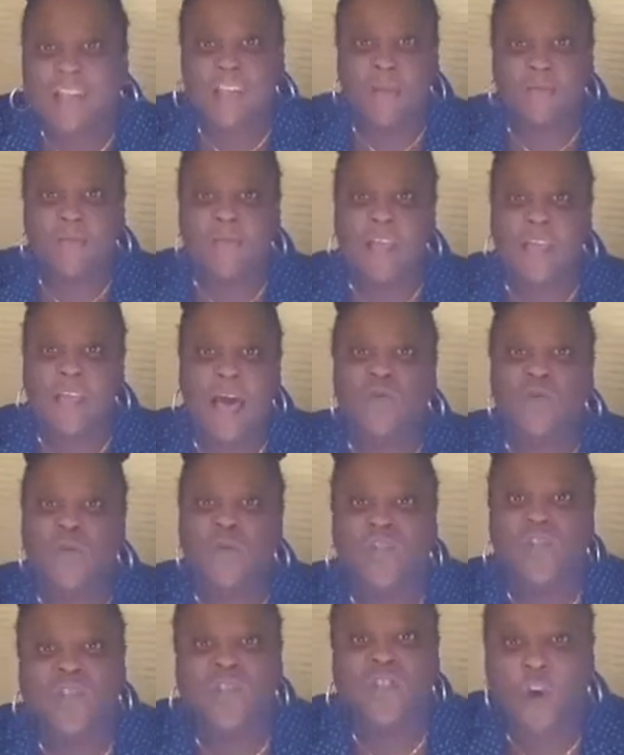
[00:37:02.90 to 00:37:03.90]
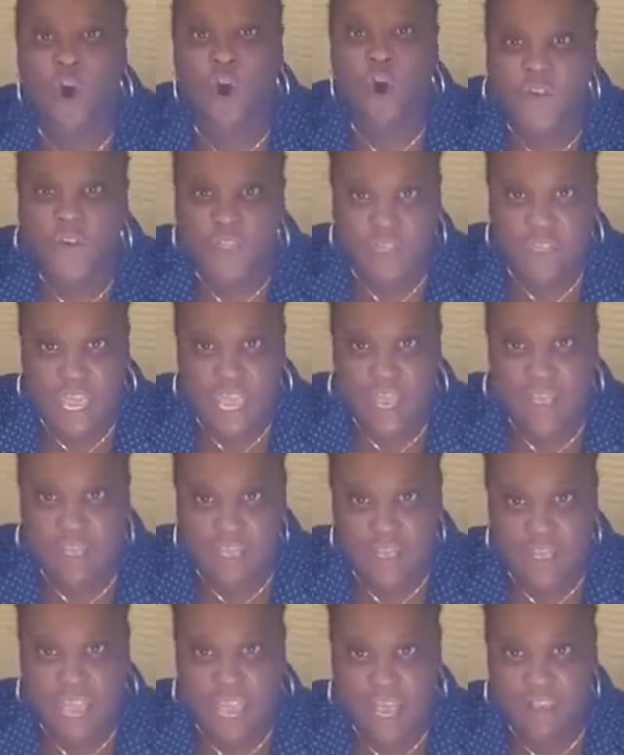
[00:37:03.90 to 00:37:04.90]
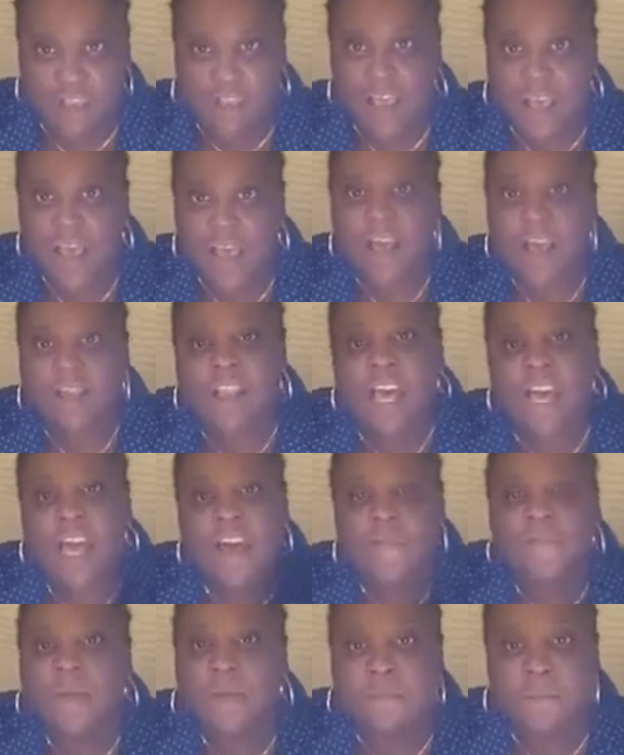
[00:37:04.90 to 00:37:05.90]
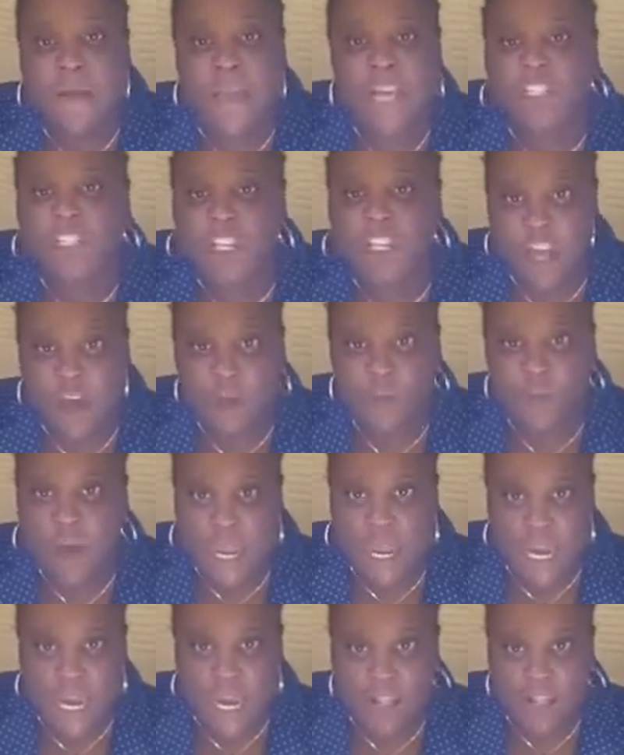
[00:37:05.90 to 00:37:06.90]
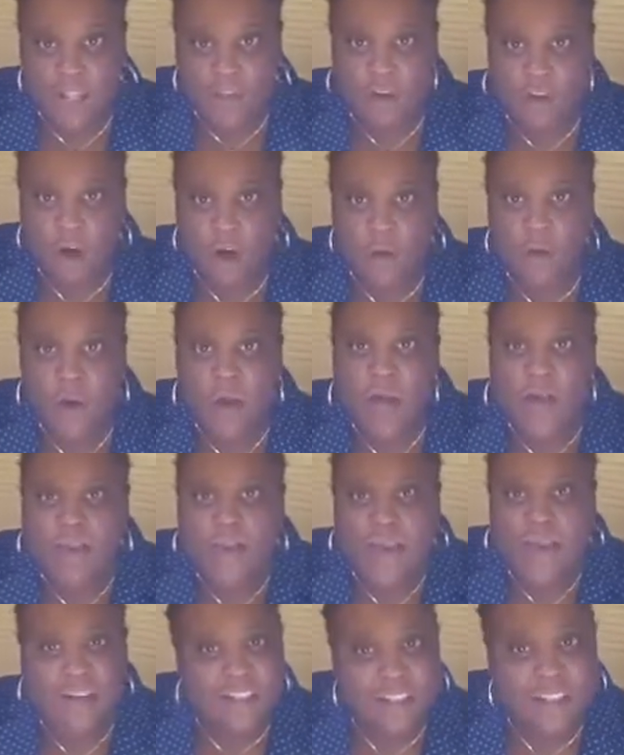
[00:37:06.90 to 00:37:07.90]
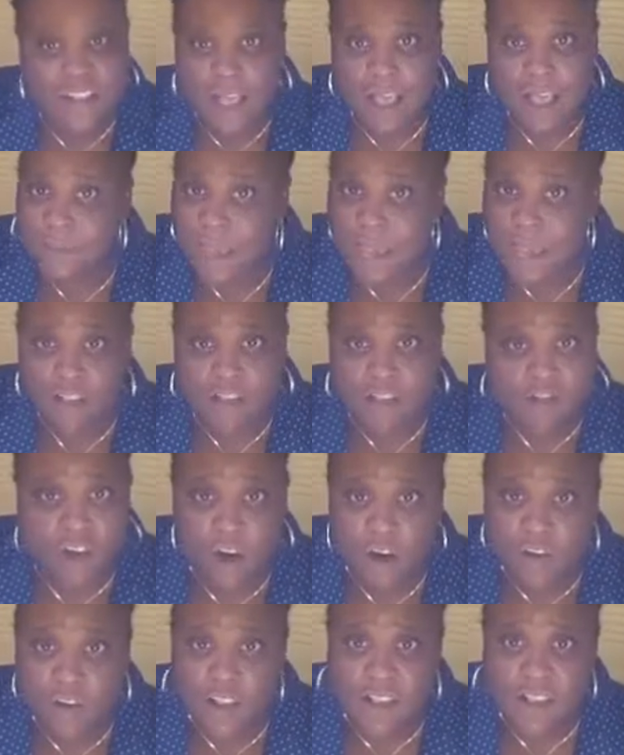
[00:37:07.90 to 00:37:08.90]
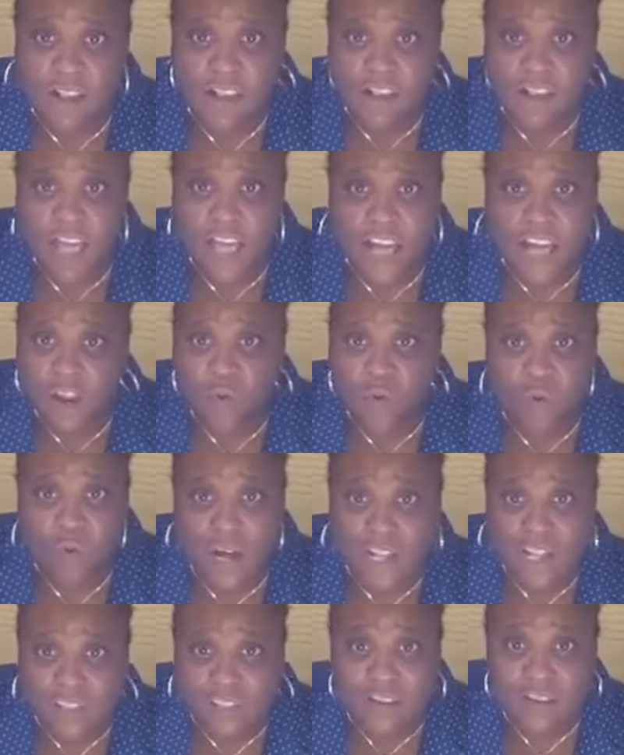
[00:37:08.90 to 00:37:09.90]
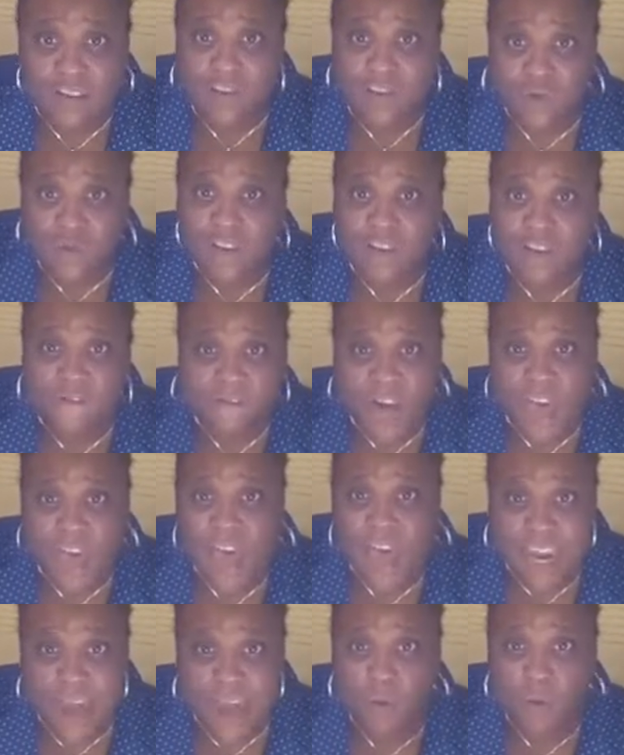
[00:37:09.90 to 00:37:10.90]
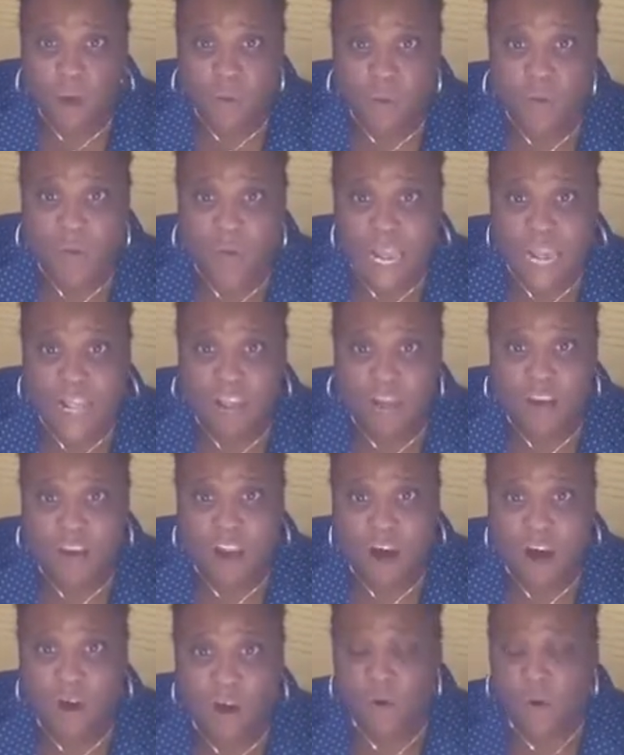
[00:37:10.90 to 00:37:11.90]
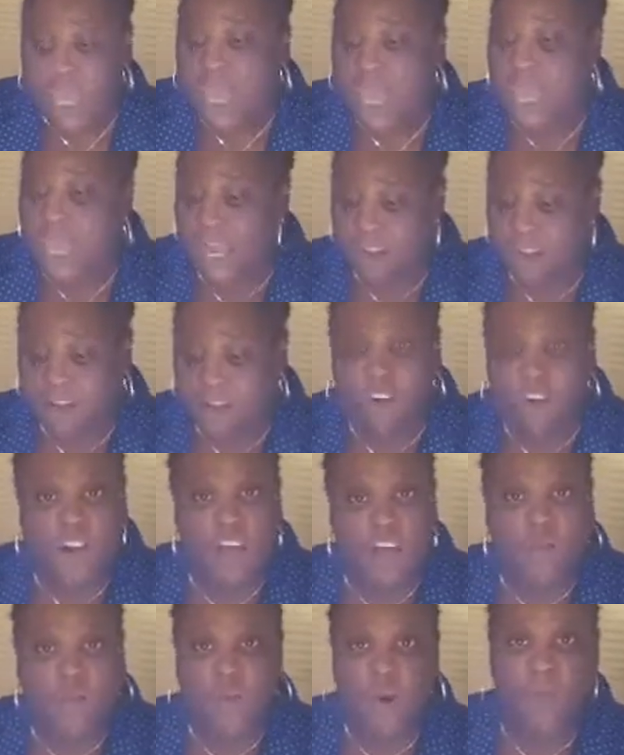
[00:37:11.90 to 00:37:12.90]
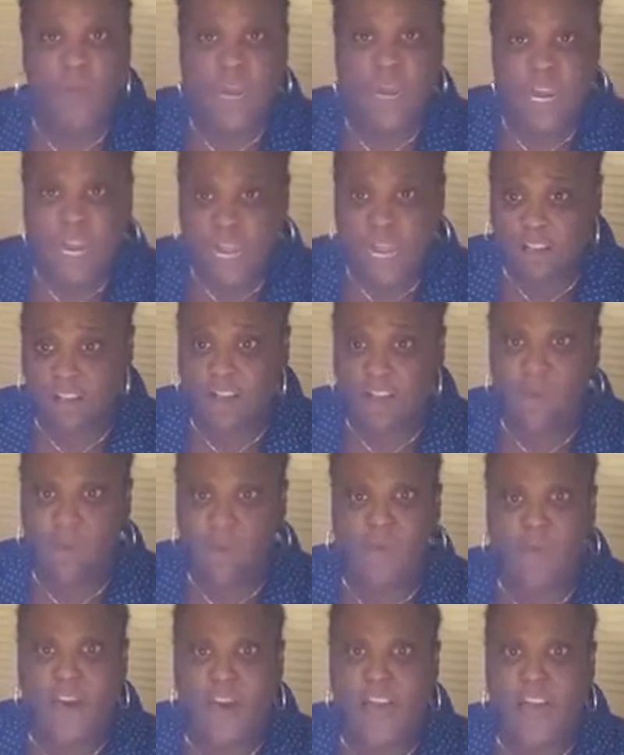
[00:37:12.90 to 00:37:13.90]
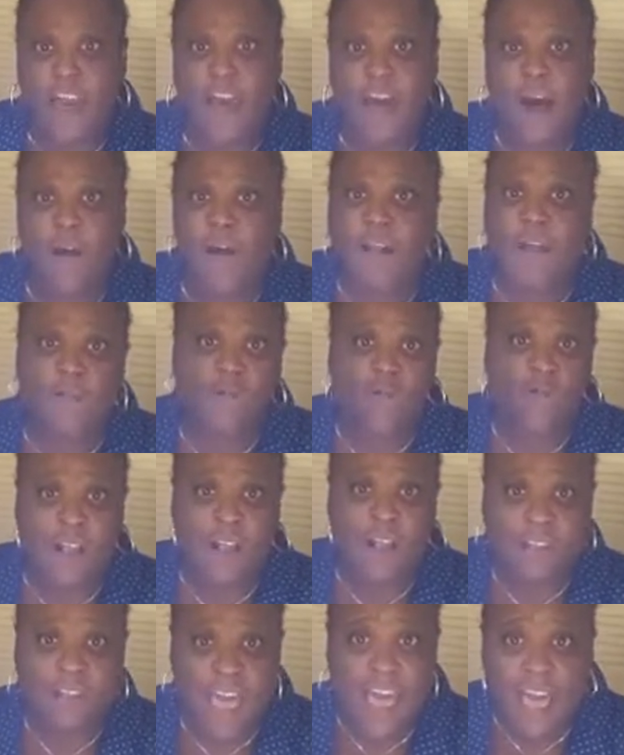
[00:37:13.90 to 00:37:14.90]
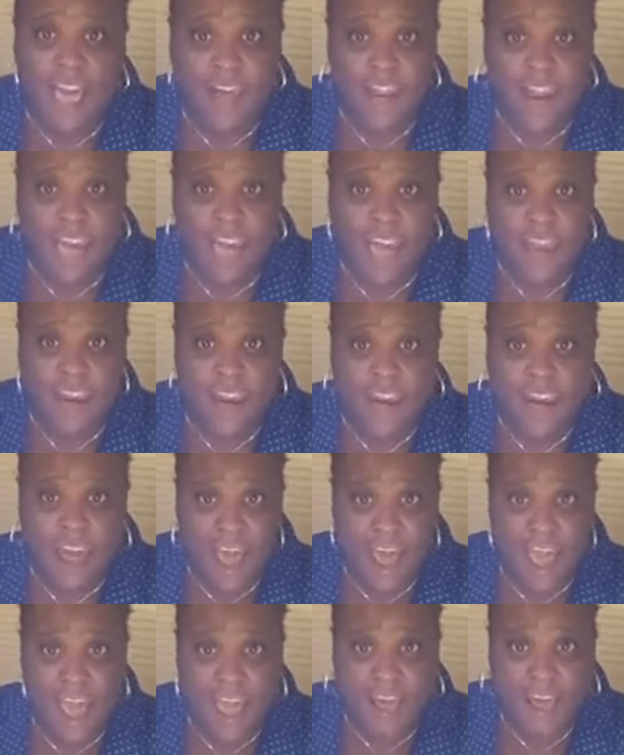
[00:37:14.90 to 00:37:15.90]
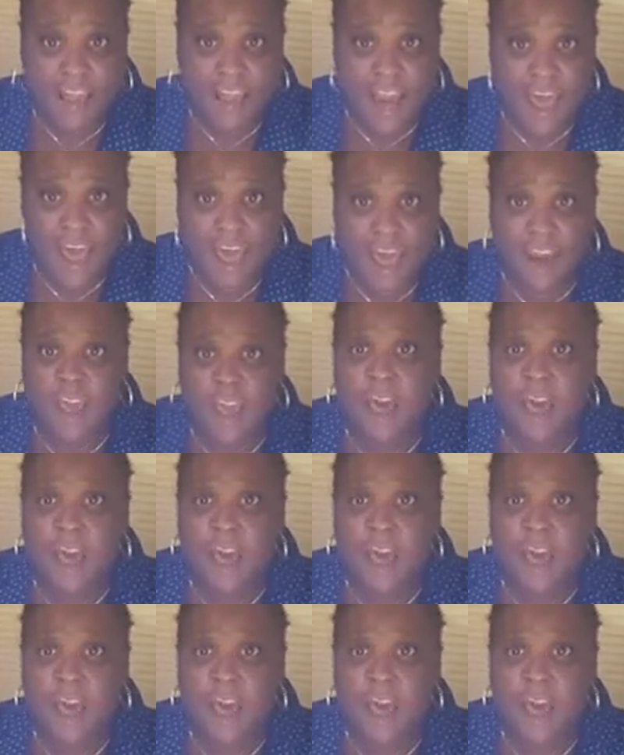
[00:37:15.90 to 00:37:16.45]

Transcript: sometimes we just overthink things. The information that we need to know, Dr. Sebi has told us exactly what to do to find out what we need to know. He told us what we need to do to find out if what's alkaline or not alkaline,